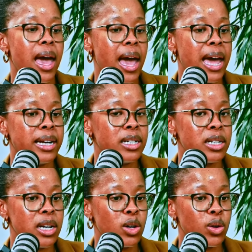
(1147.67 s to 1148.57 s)

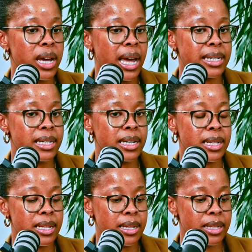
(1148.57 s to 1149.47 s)
And looking at
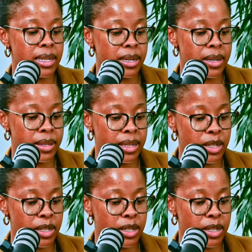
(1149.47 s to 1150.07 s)
the